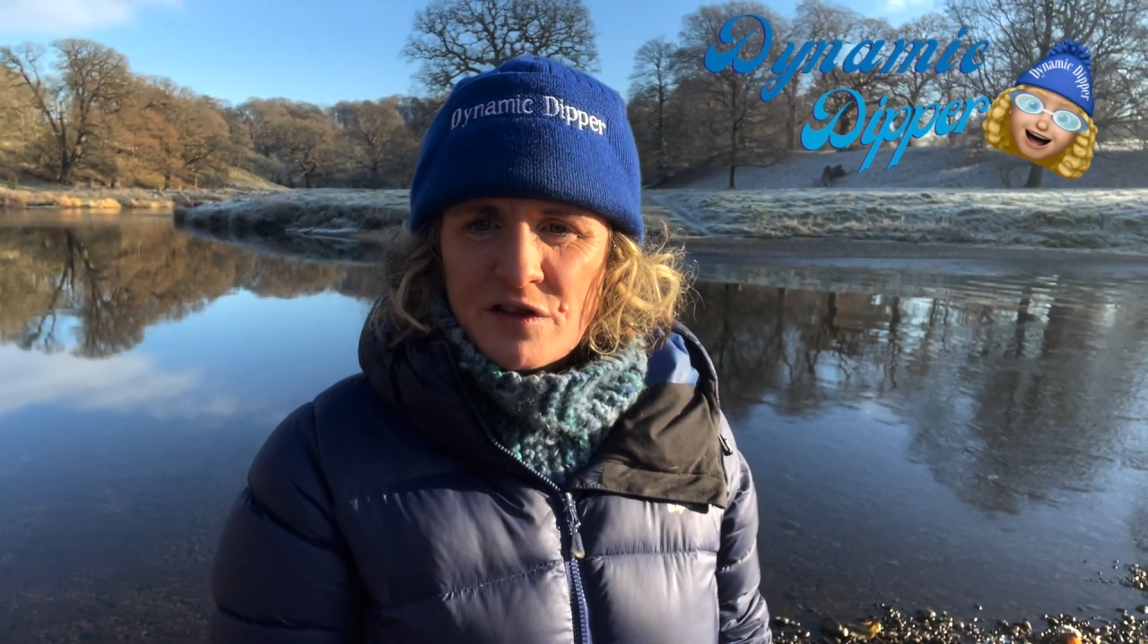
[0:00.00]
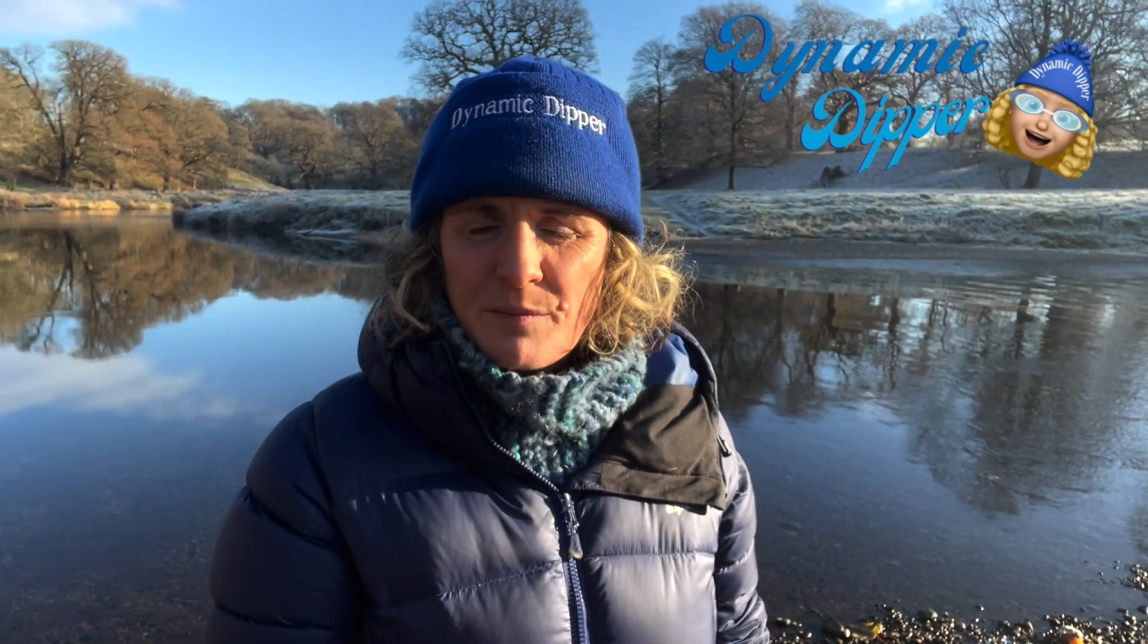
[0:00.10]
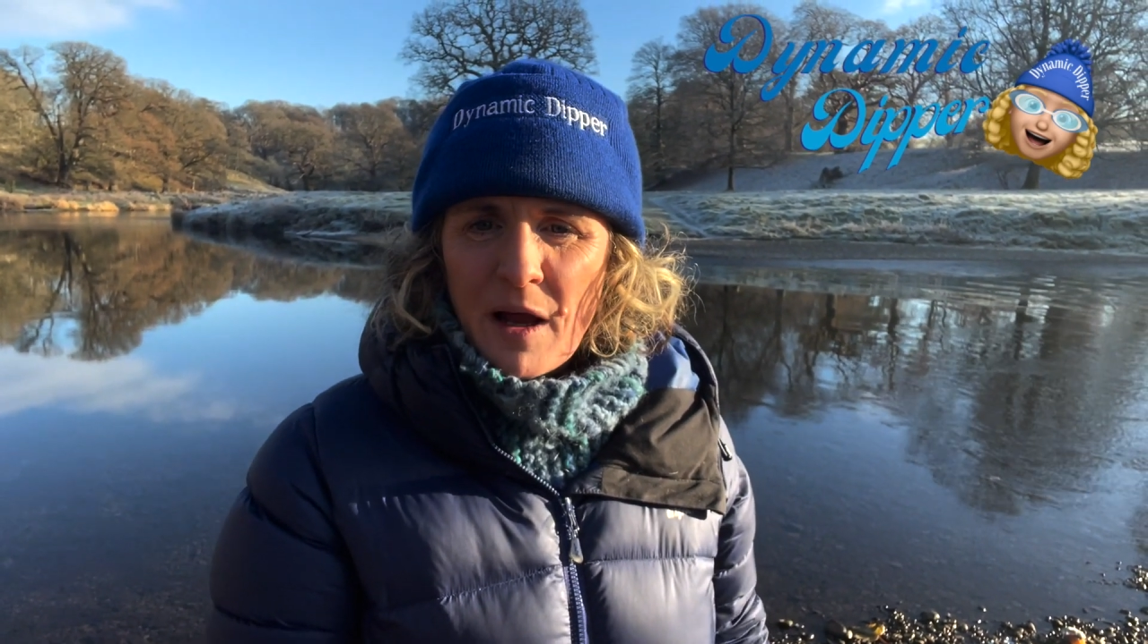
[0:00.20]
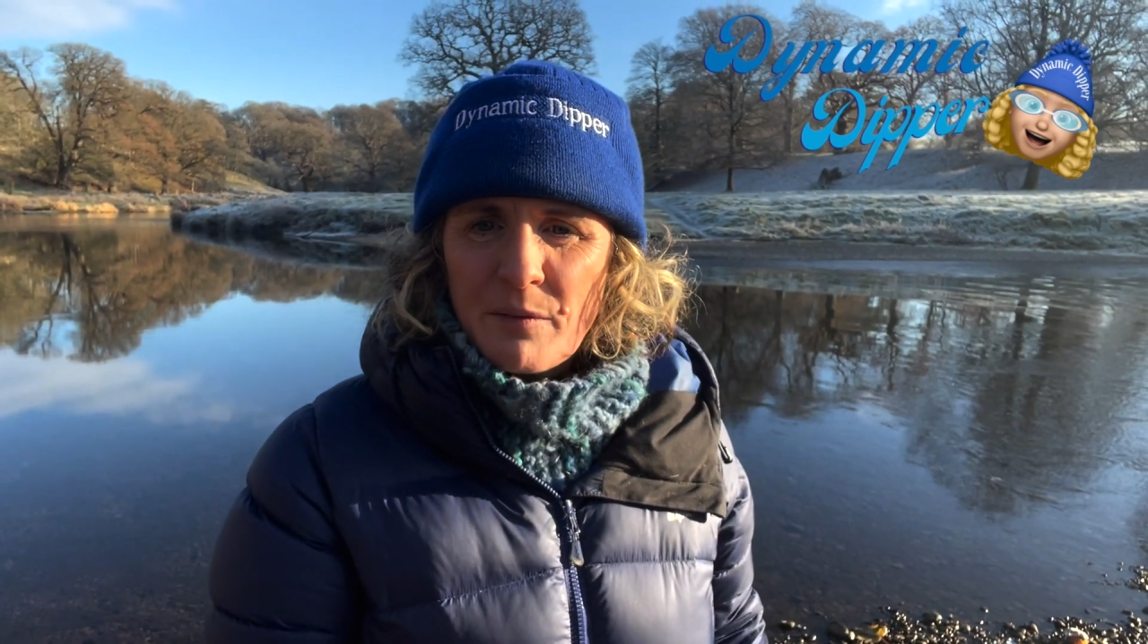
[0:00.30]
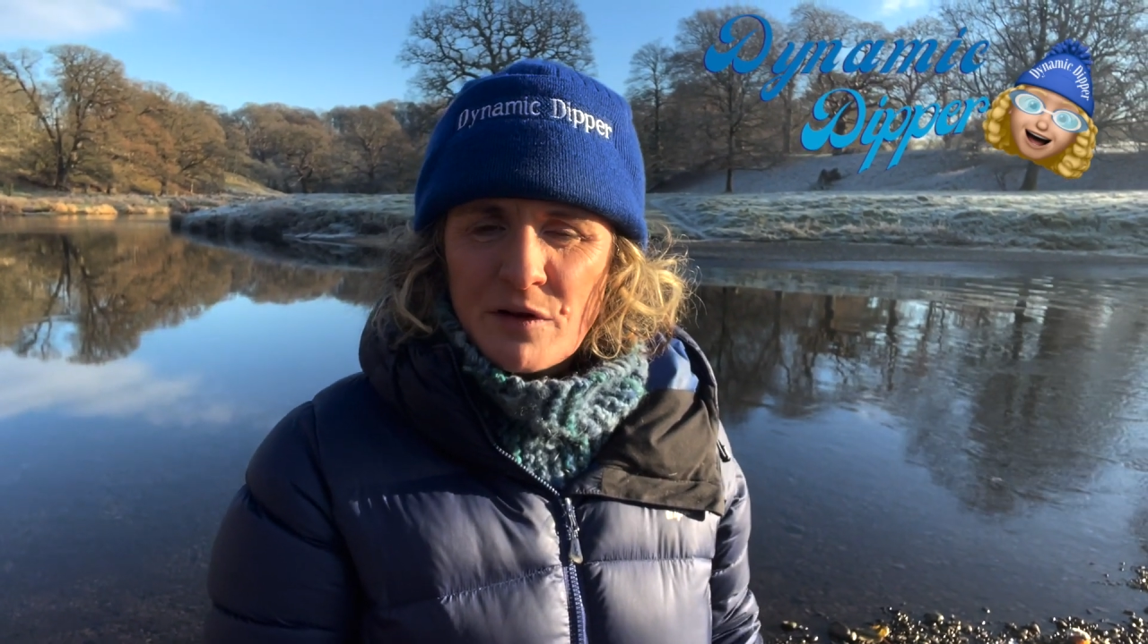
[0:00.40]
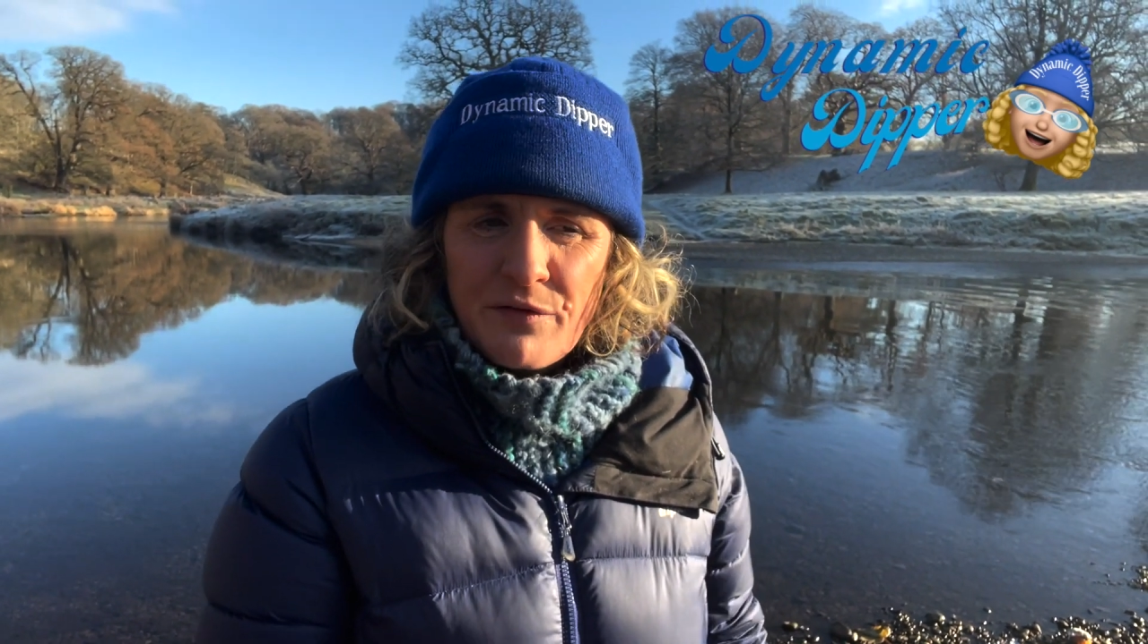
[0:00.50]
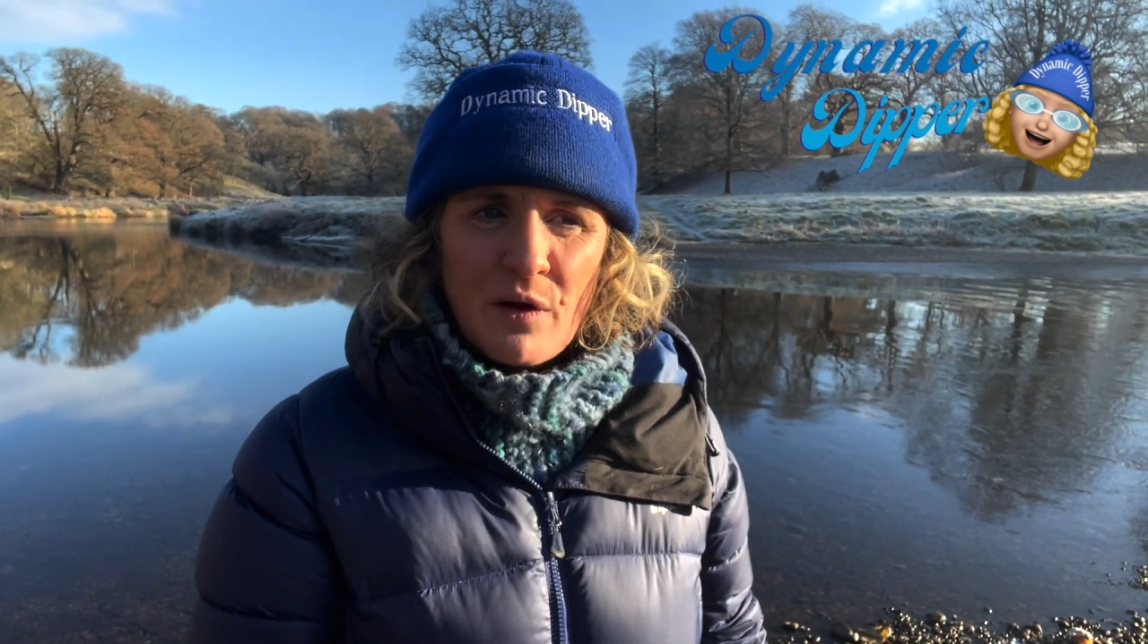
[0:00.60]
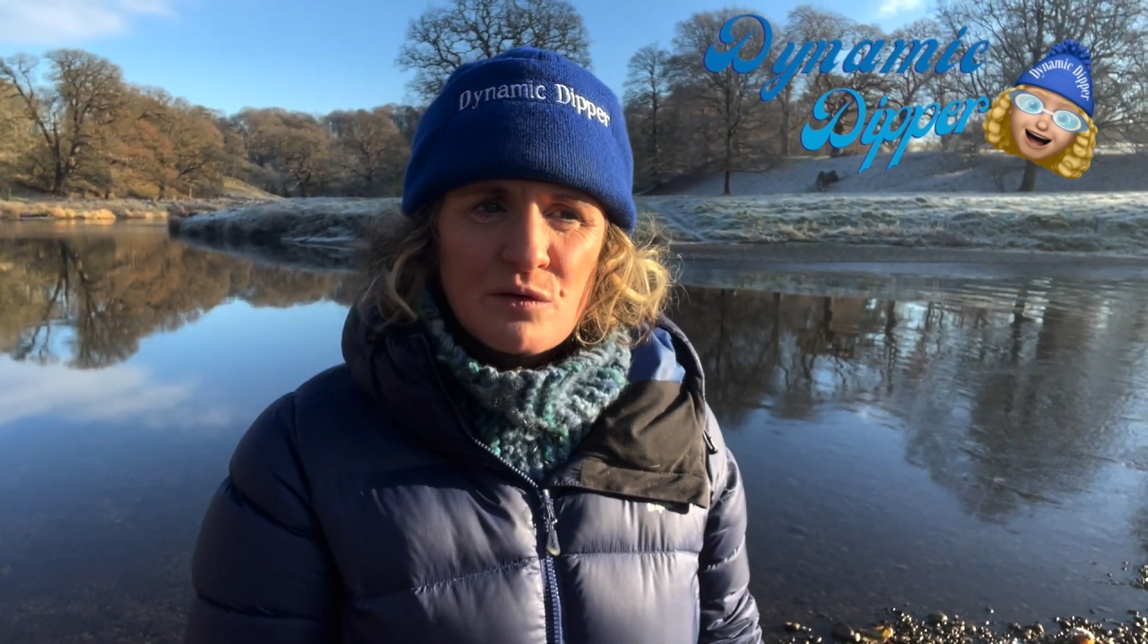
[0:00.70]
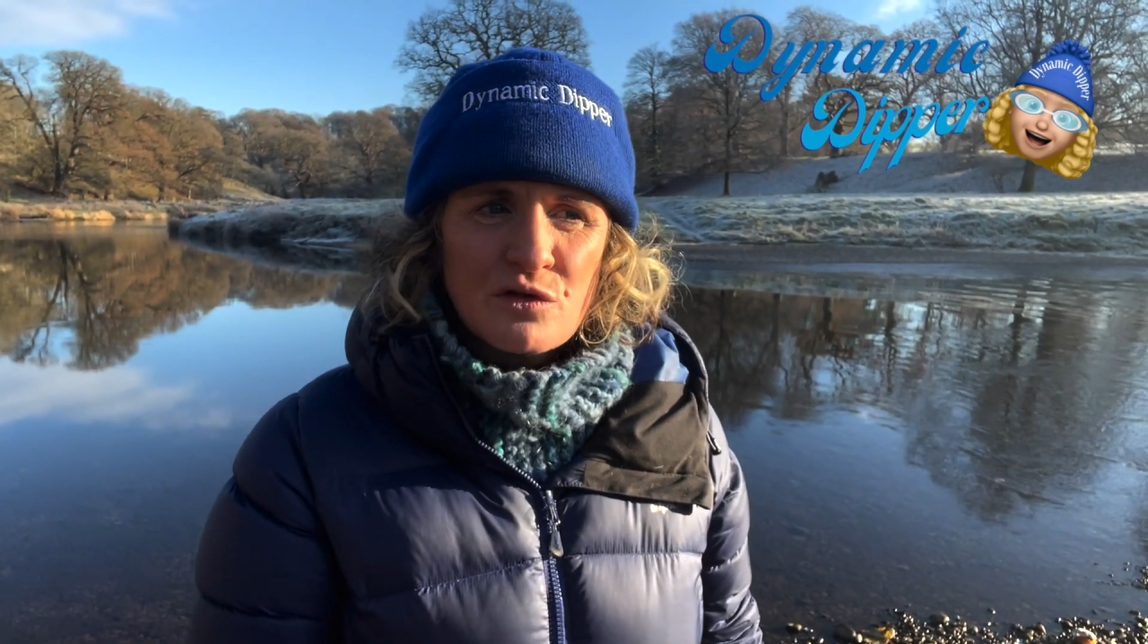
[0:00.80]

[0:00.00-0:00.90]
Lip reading: to be able to phone